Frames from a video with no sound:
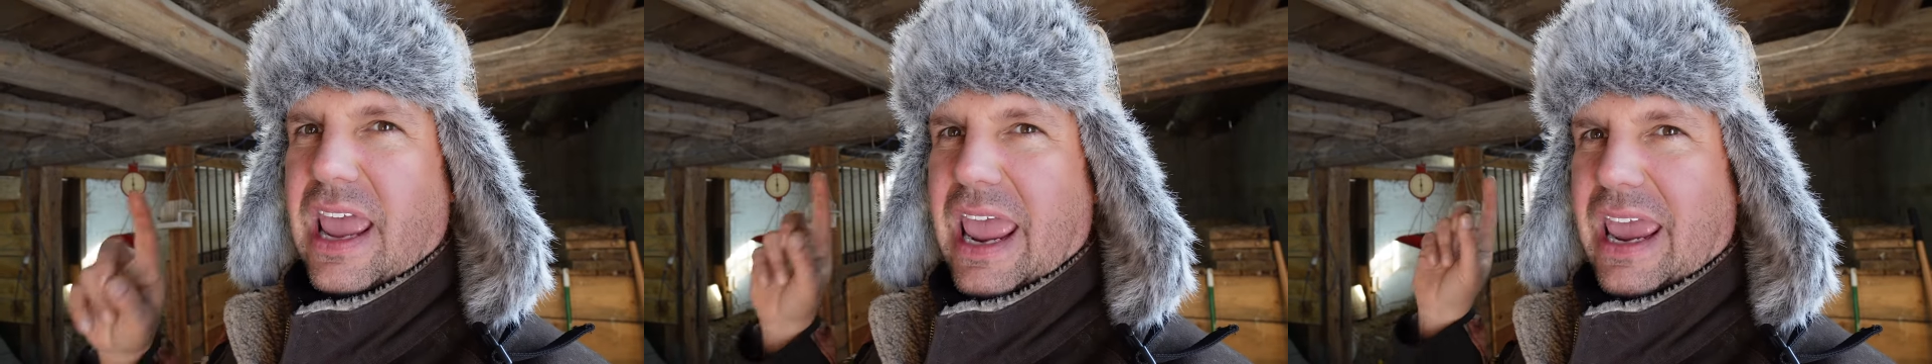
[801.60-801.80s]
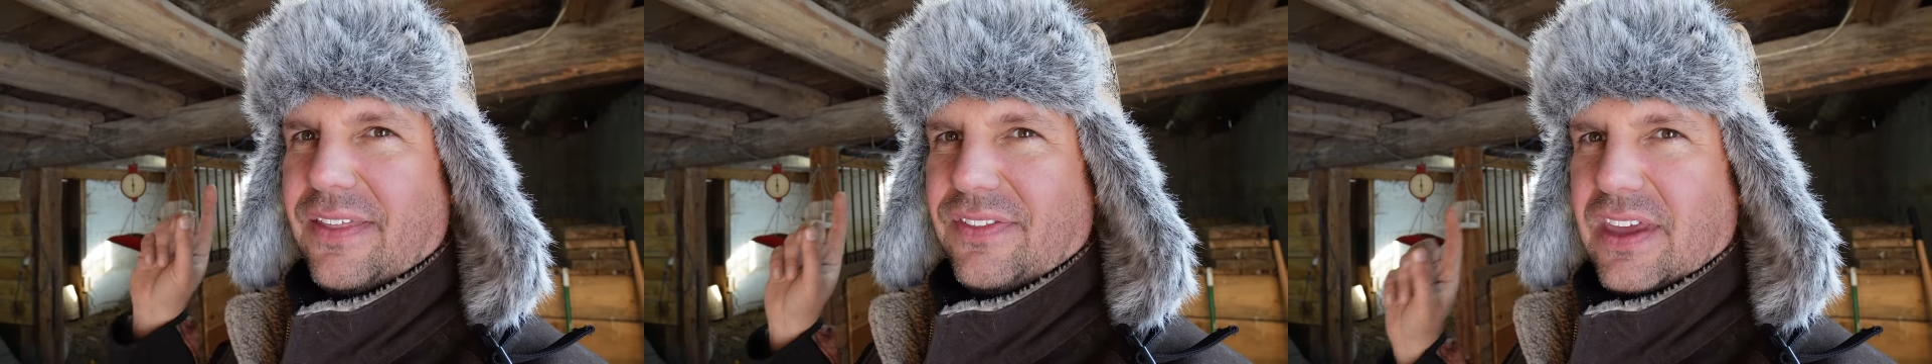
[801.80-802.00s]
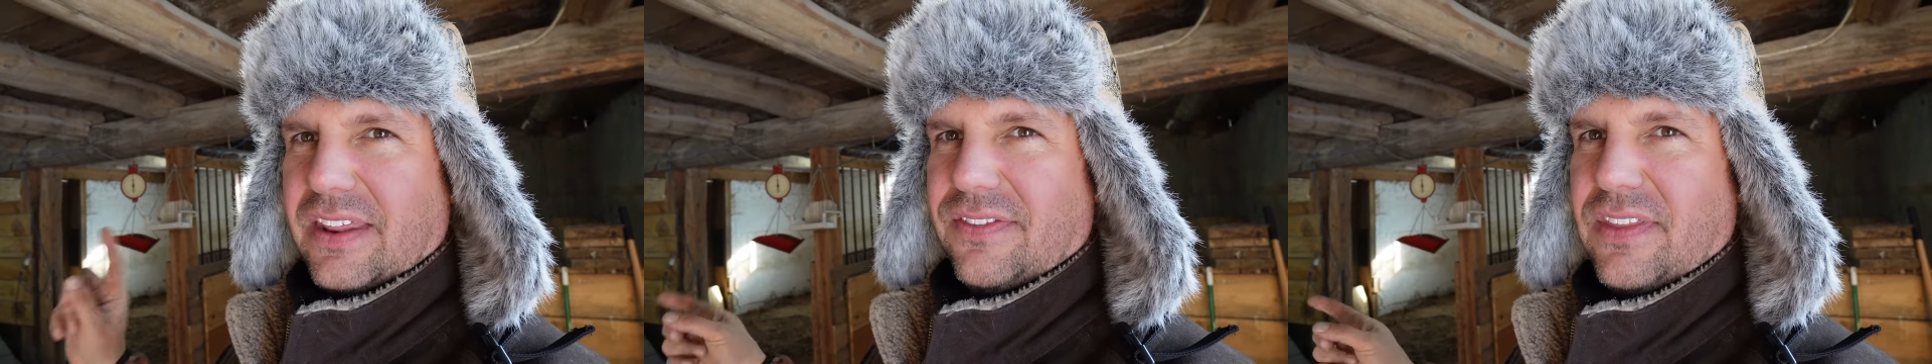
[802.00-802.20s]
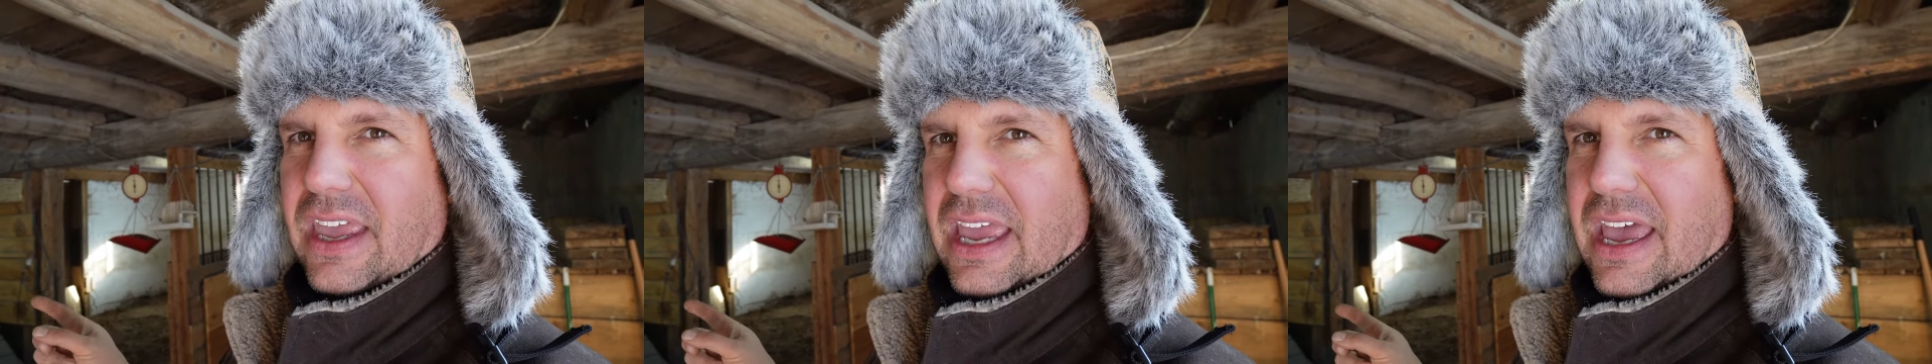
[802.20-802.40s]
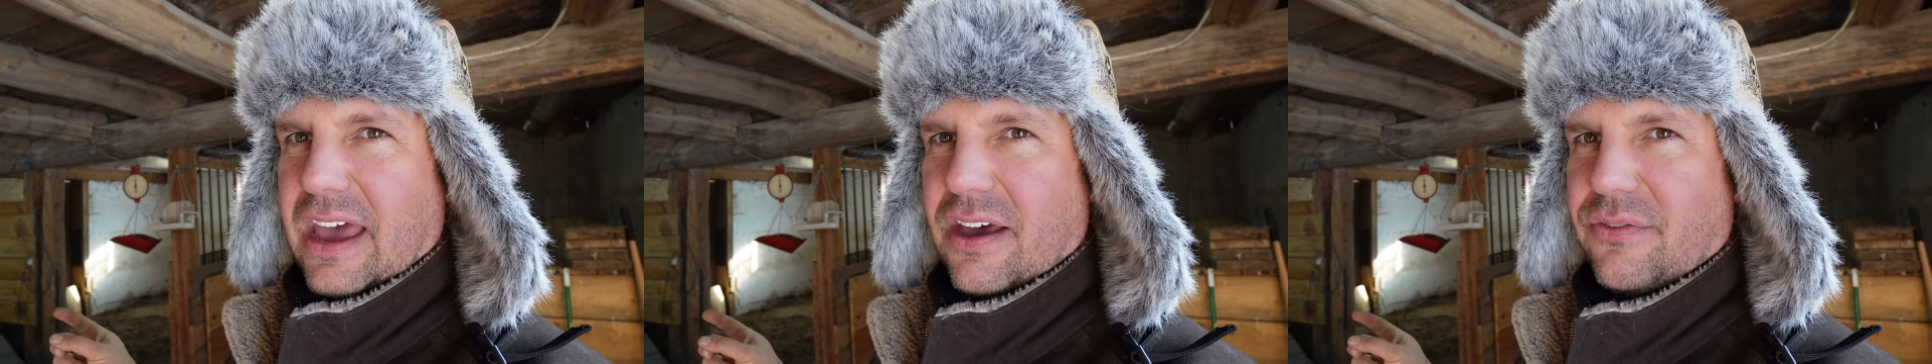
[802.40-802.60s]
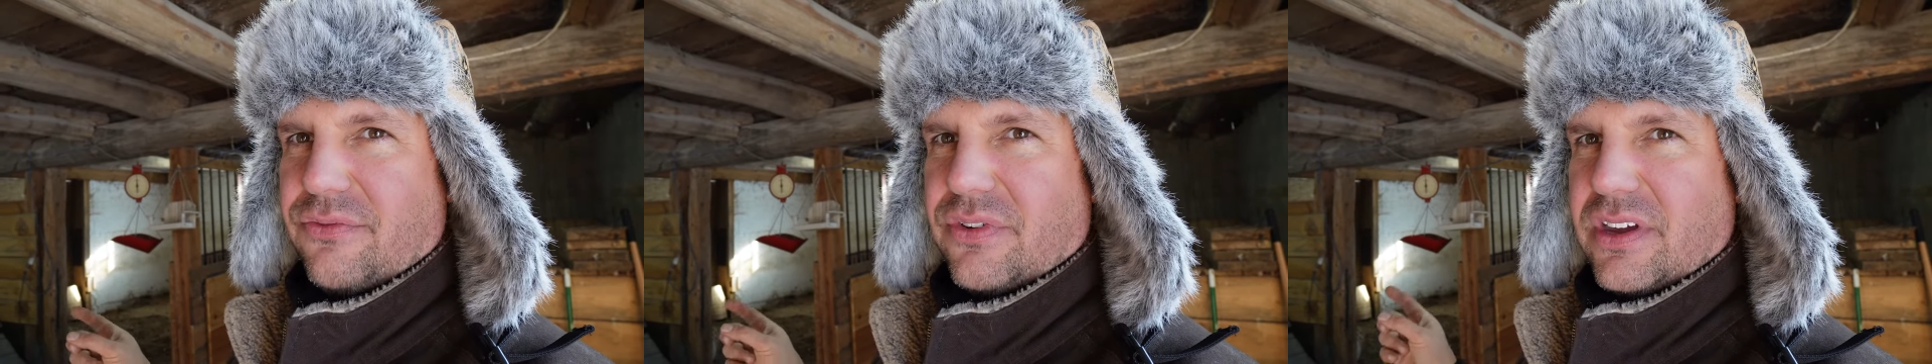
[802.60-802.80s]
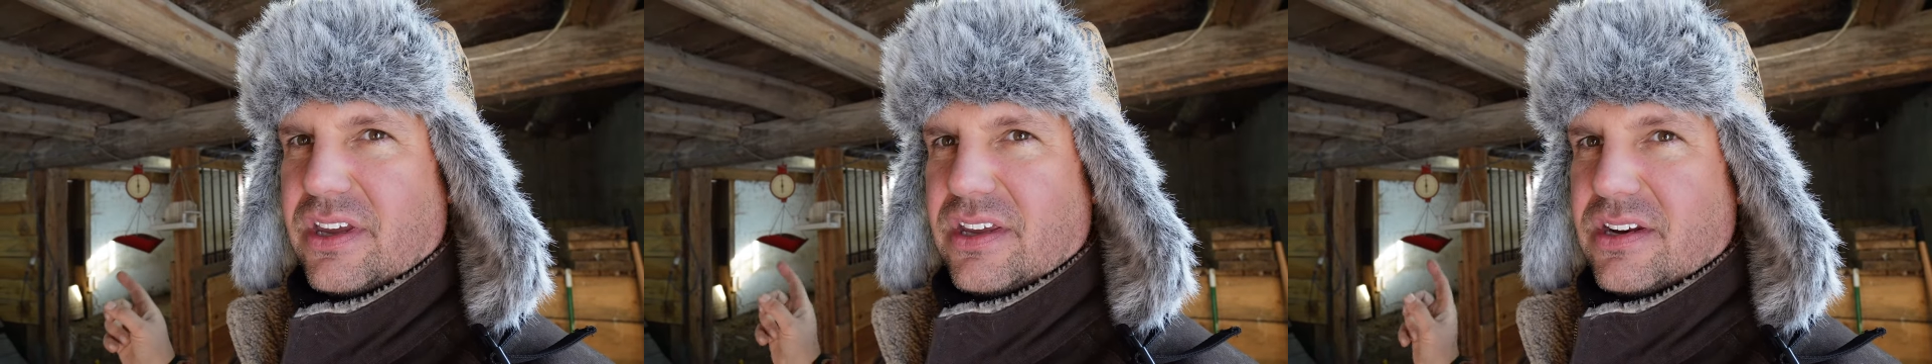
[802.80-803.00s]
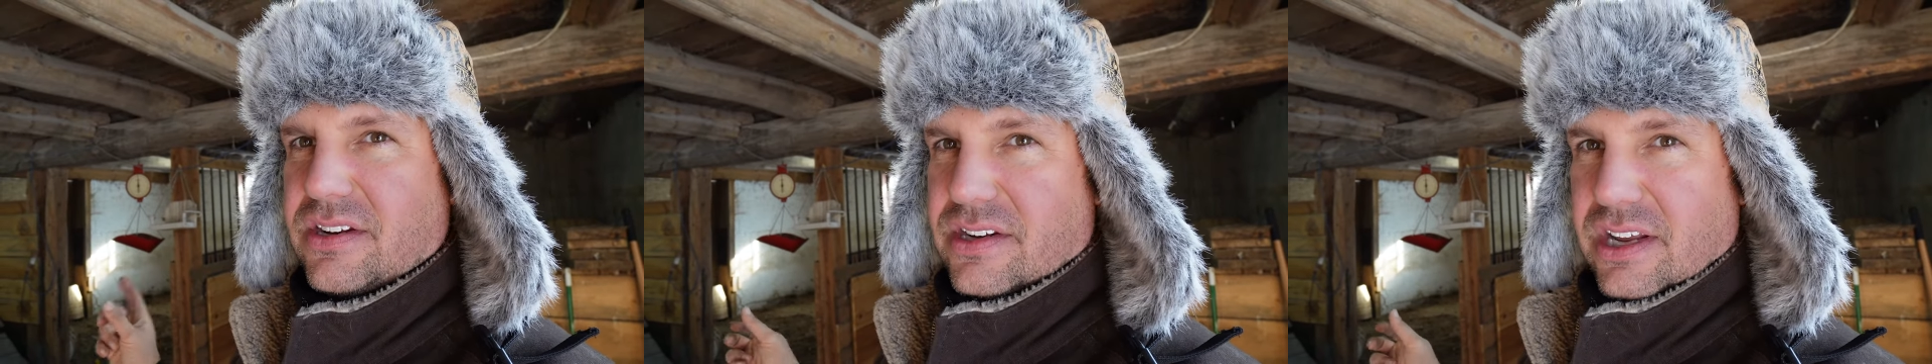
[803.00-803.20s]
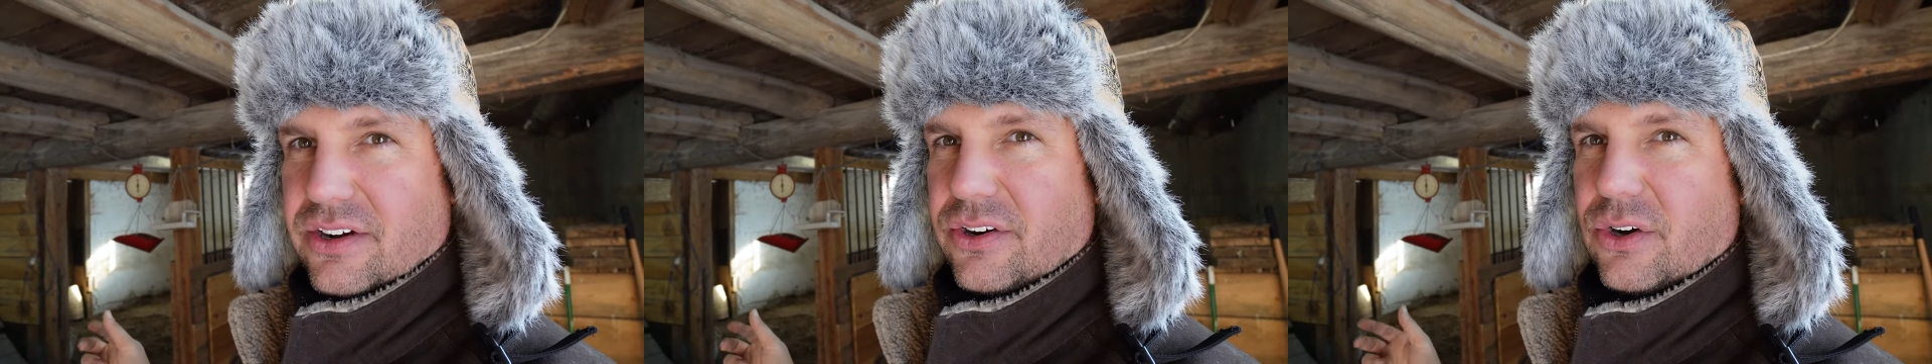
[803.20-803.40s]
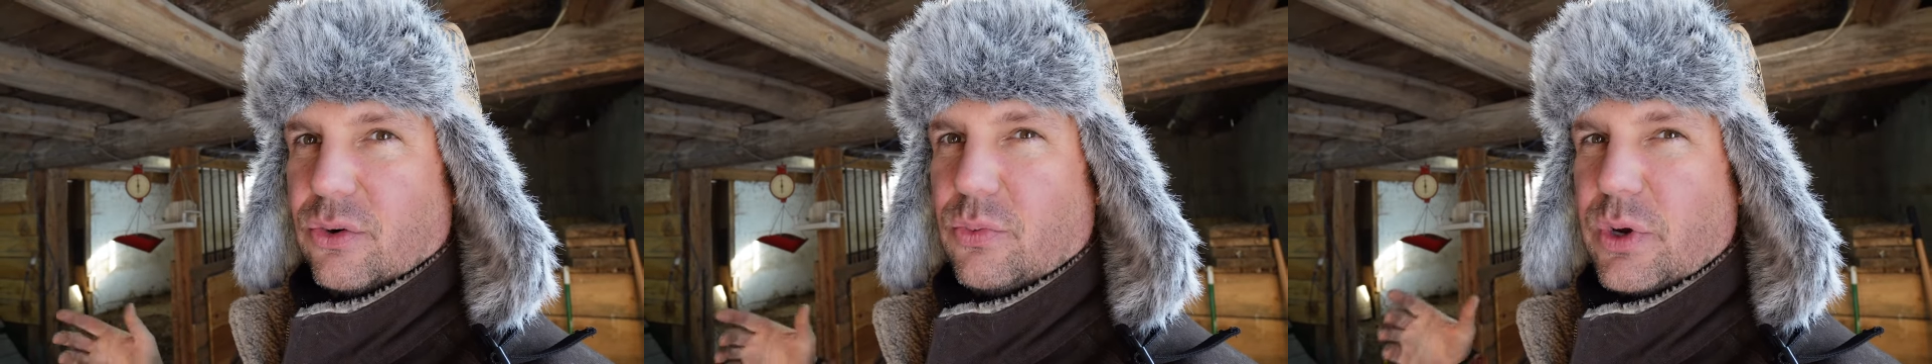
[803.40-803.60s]
And then they have
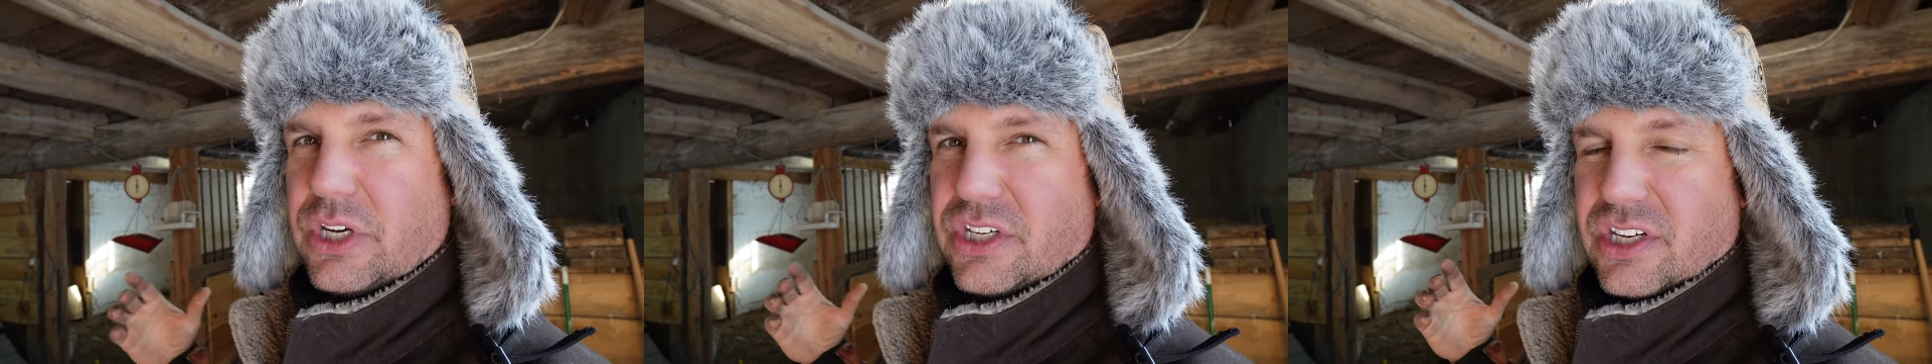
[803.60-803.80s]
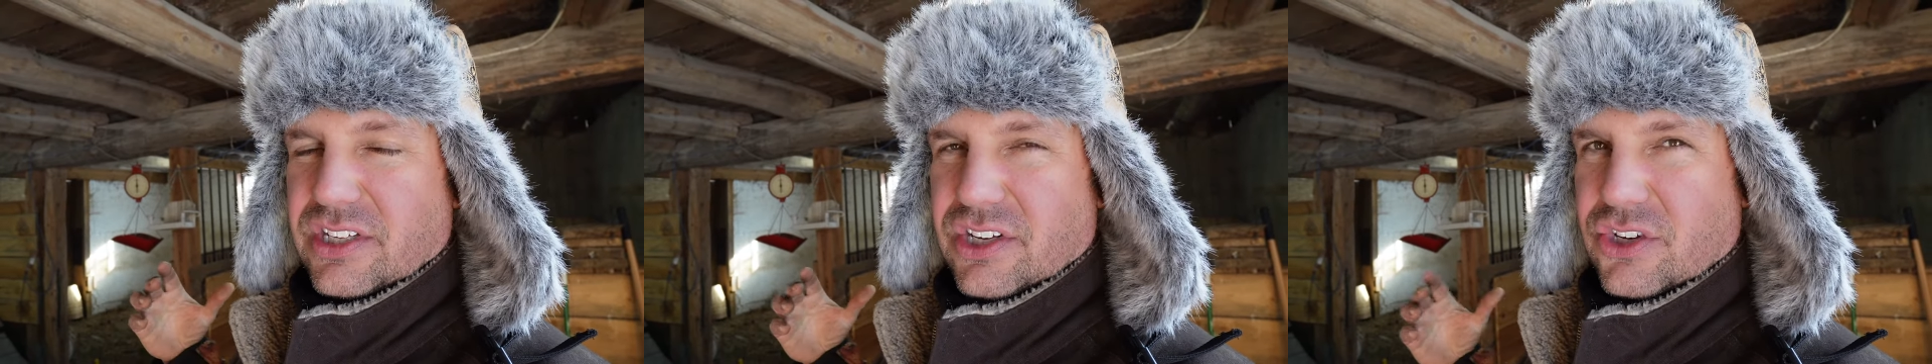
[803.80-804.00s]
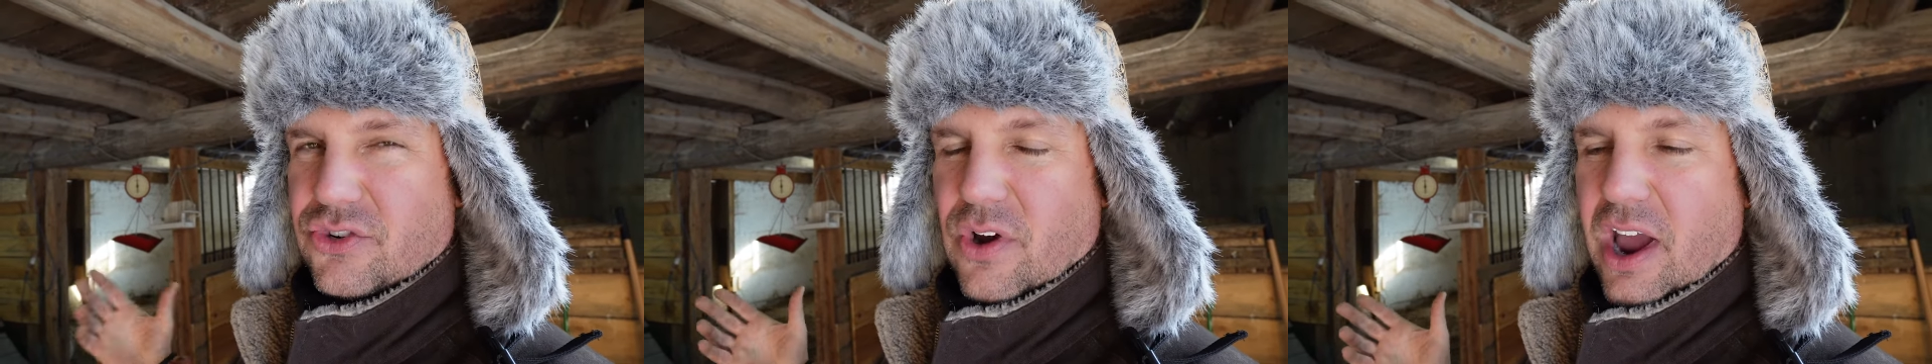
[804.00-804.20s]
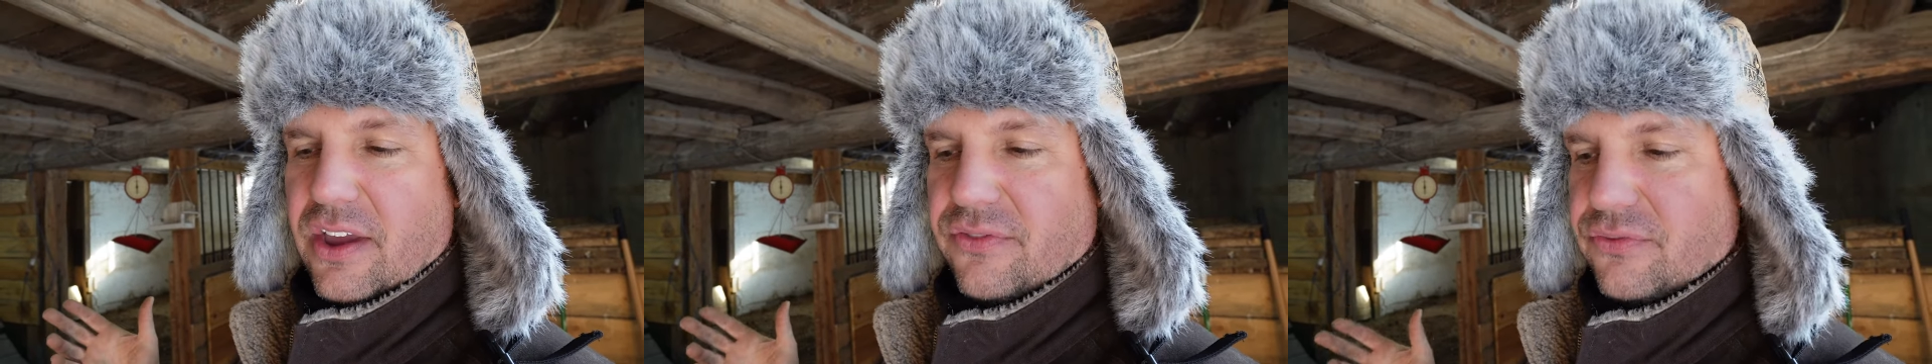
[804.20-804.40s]
dinner, which is a dry